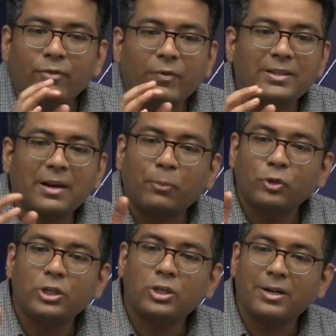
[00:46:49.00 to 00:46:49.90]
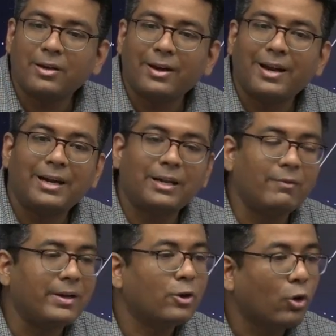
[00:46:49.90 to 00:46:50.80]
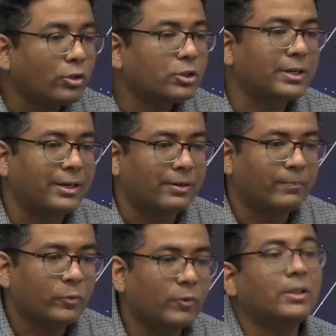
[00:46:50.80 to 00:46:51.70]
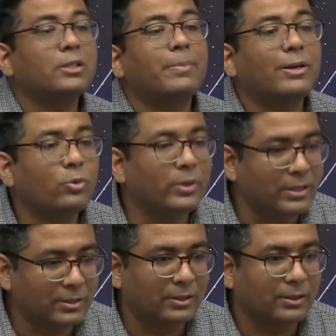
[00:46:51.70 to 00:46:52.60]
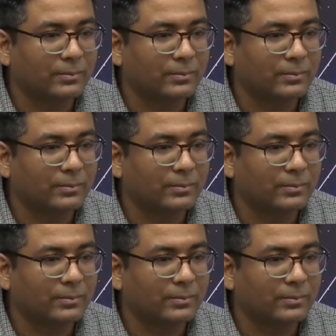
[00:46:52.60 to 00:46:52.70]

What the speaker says: positioned relatively constant with respect to each other.